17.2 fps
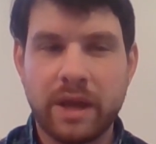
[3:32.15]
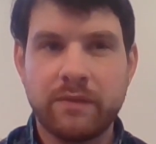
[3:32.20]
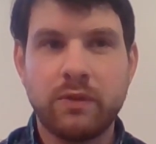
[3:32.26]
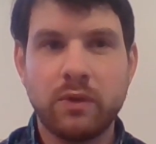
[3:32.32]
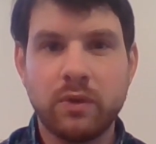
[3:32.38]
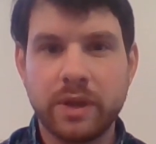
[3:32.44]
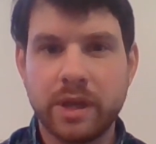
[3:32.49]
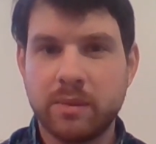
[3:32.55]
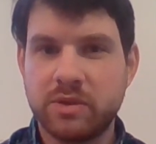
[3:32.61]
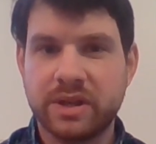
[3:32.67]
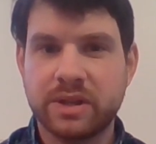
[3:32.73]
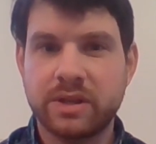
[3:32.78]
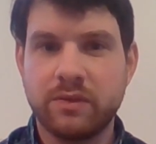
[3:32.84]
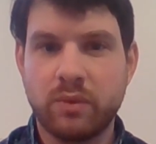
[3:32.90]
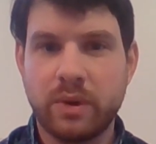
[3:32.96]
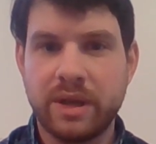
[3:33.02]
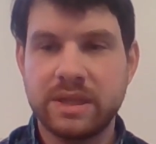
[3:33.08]
fully
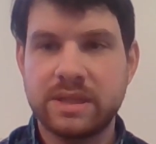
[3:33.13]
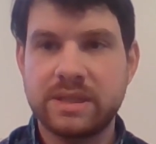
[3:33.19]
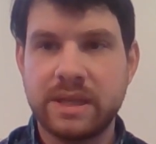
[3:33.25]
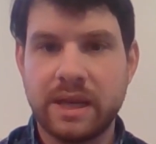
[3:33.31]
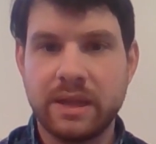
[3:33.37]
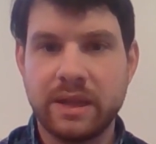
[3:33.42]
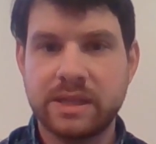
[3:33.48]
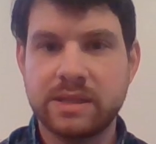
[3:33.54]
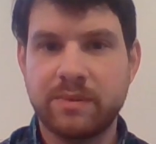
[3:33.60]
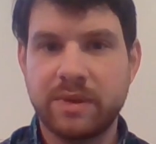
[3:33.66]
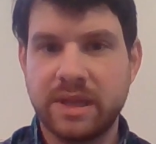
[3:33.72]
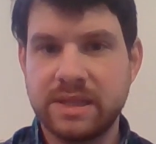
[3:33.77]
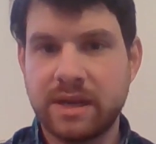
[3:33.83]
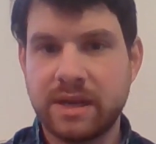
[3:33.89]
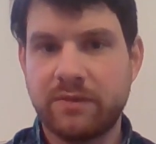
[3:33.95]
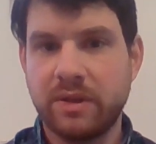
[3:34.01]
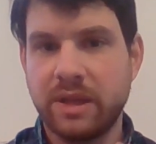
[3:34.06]
objective way to say like something
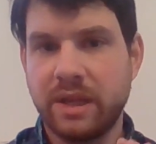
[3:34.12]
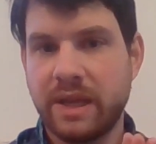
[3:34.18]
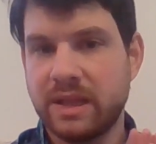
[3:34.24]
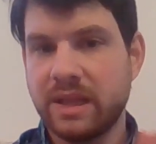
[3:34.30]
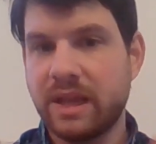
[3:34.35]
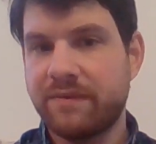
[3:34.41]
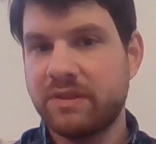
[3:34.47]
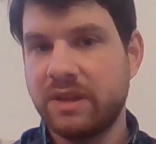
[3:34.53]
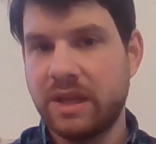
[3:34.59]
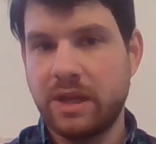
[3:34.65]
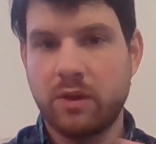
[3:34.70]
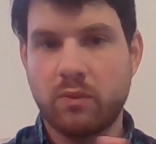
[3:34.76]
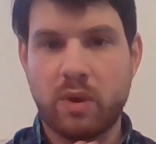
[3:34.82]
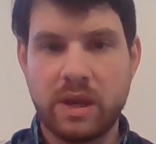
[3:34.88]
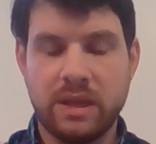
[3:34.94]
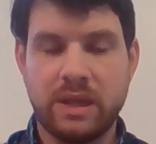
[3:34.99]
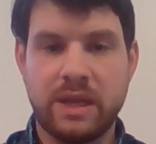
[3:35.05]
is definitely like left leaning,
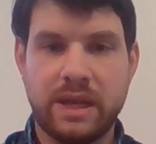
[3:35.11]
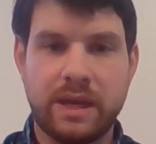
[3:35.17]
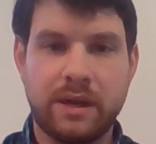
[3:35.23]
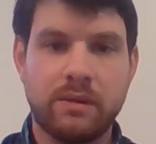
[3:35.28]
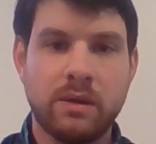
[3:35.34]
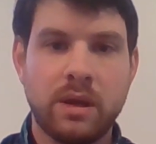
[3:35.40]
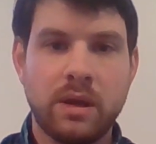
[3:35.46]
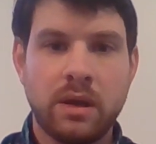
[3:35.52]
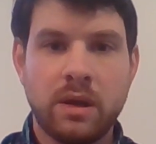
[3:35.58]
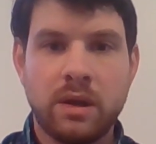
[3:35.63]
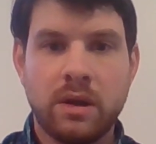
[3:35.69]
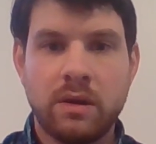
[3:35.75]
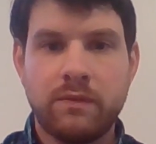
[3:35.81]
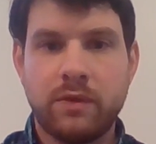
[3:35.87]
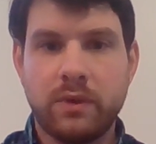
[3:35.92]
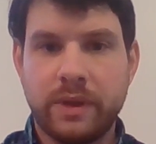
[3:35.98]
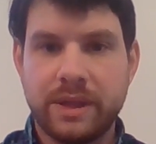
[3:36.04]
right leaning,
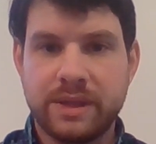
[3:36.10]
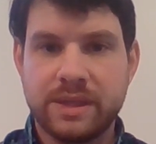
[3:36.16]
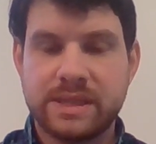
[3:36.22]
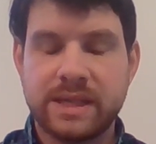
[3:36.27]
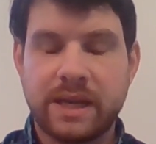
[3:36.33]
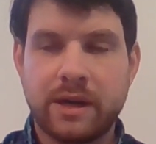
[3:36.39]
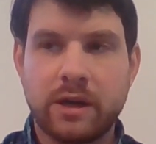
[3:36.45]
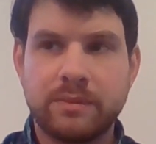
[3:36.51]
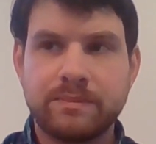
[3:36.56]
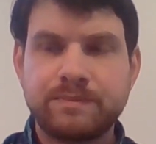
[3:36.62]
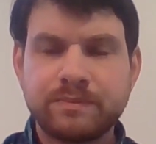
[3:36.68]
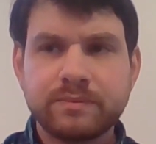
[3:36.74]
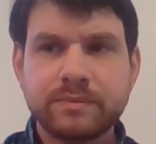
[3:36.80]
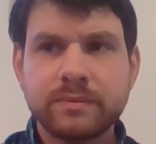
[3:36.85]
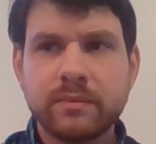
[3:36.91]
fully in the center.